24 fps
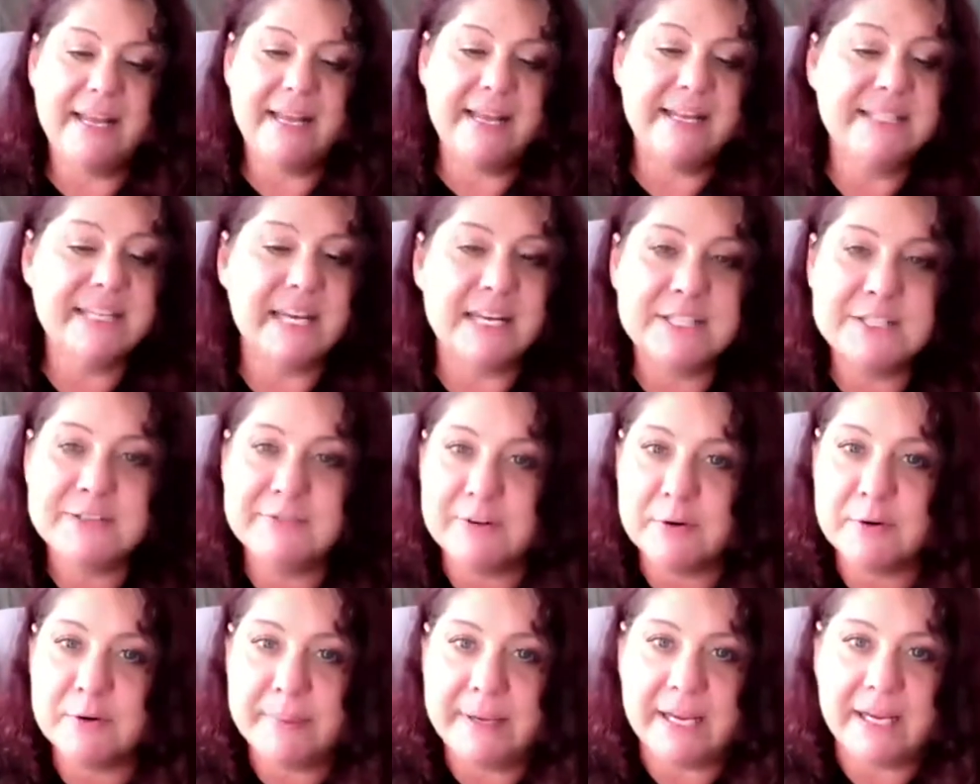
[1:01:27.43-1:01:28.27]
It does
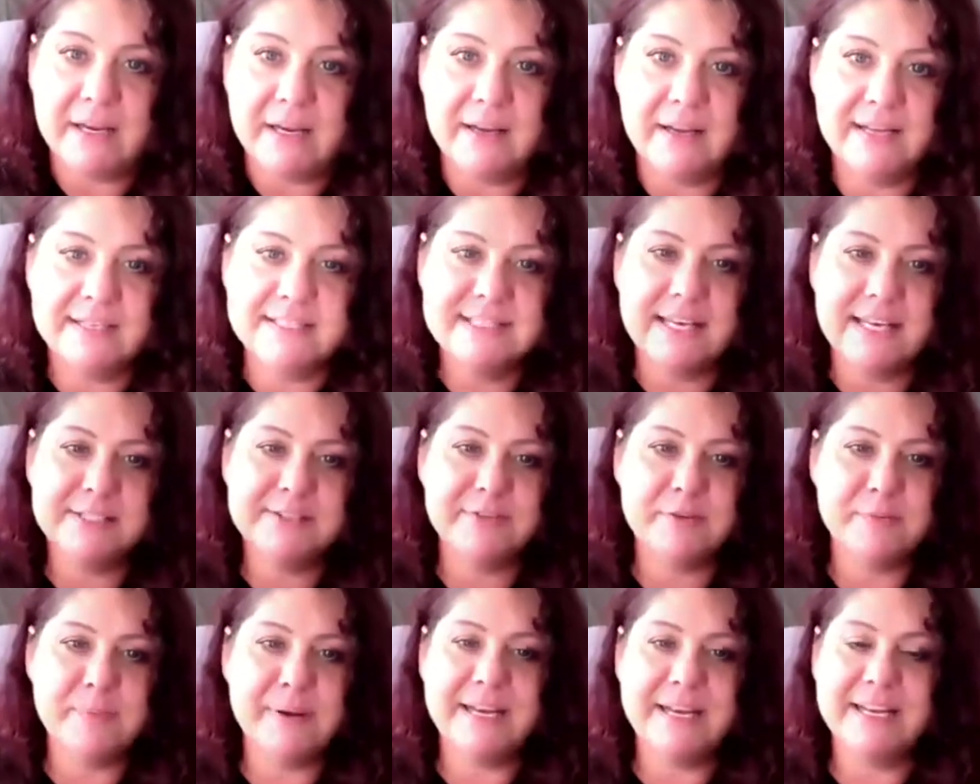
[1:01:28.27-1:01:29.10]
for me. It does
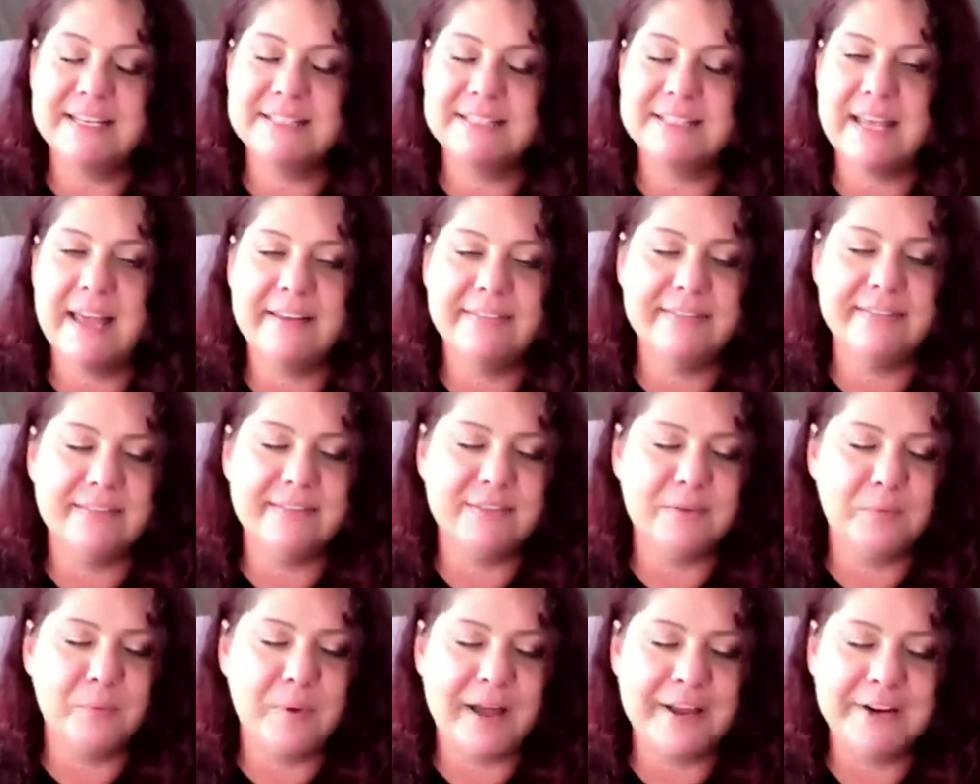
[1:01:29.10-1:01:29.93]
for me, because
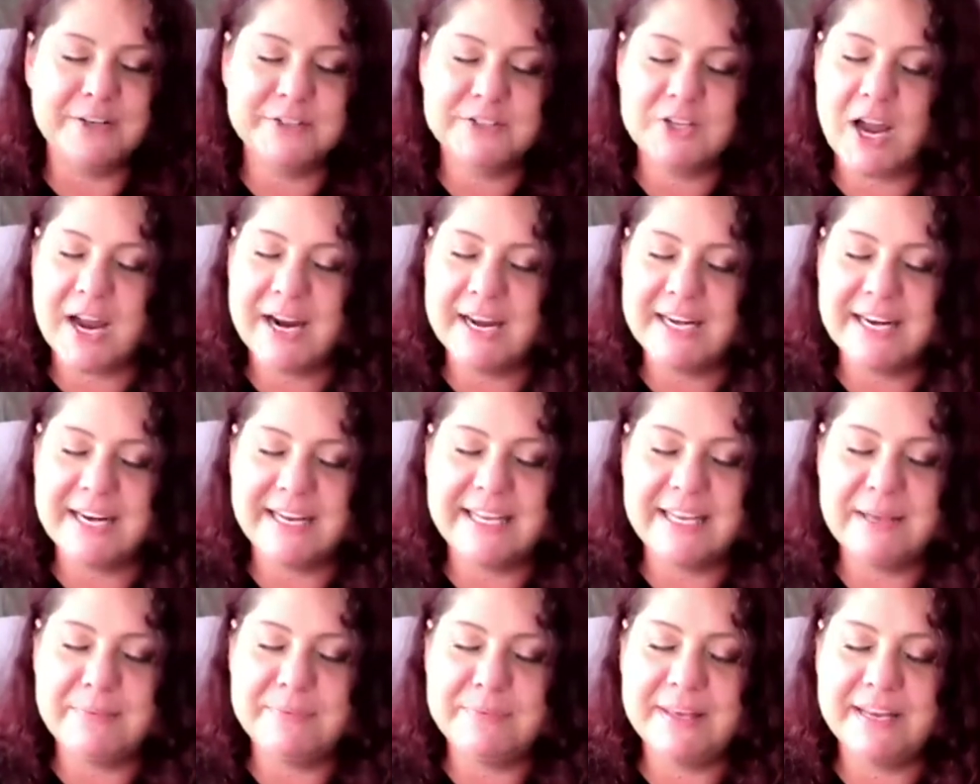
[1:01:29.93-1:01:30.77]
while you're talking, I
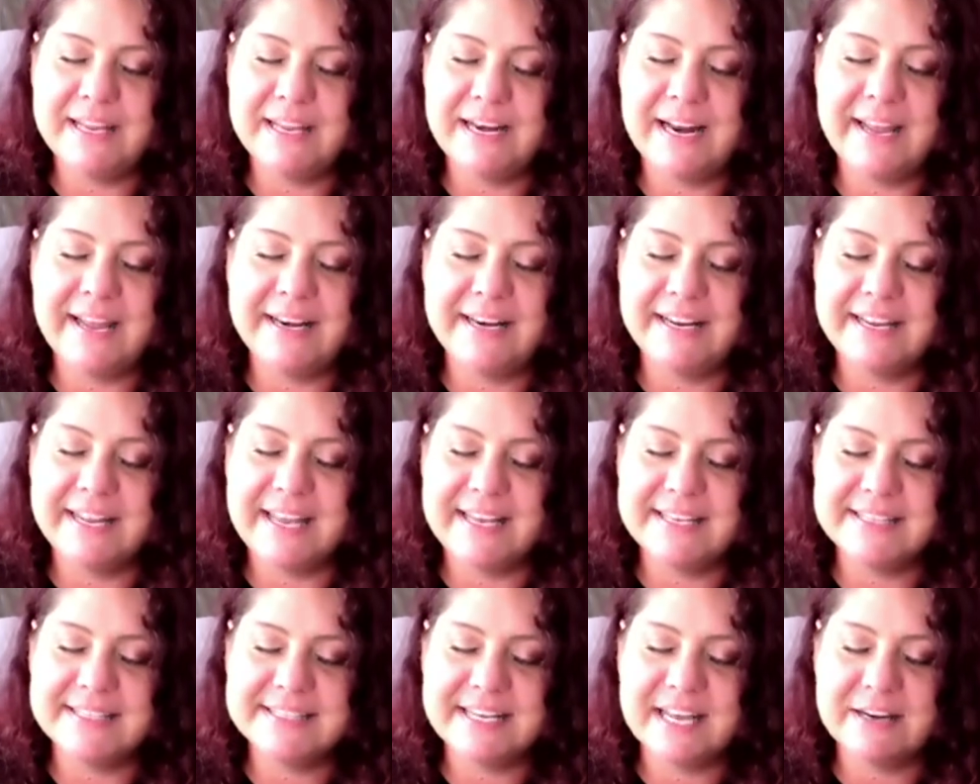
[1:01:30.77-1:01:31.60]
keep thinking, I had a
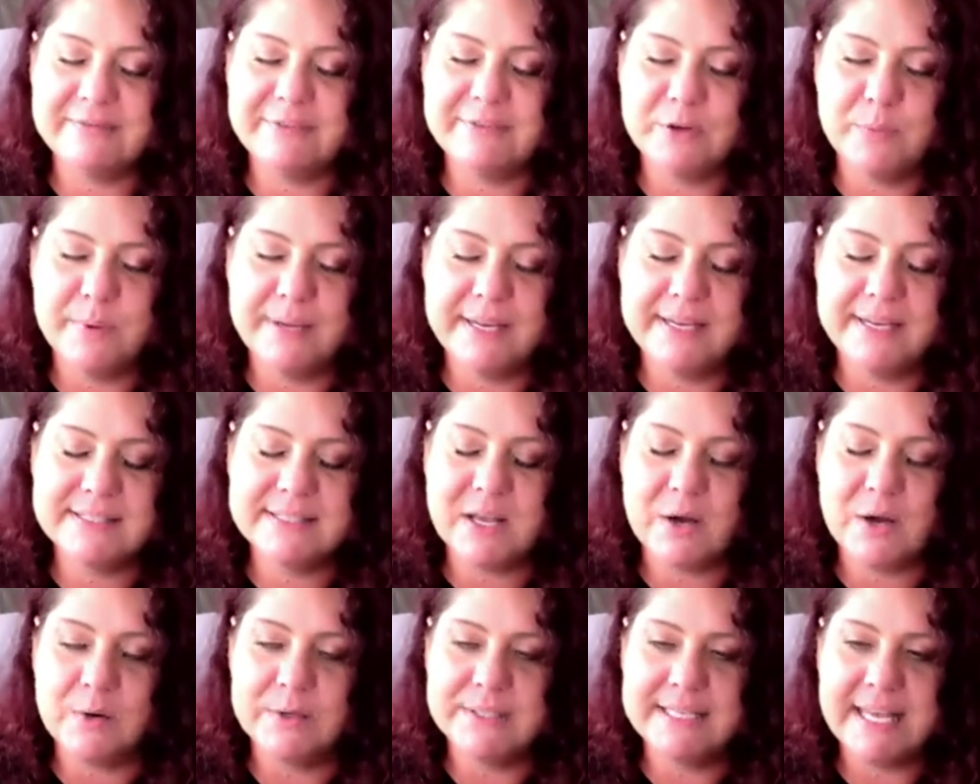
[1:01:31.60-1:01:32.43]
guest on a few weeks
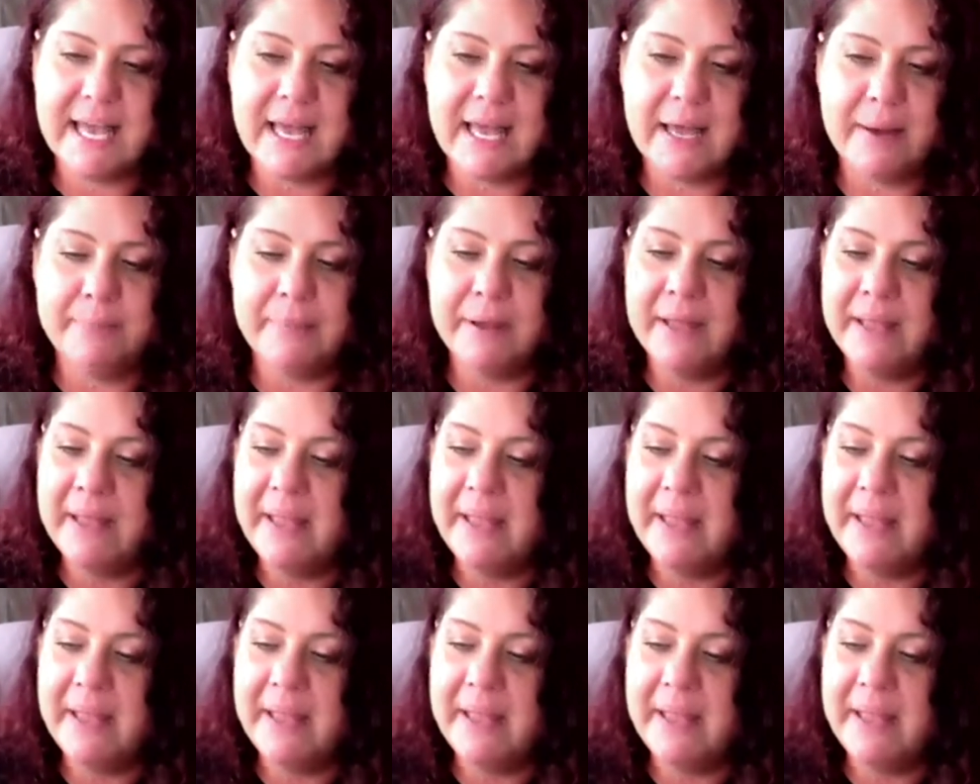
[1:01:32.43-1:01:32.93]
ago, Deb,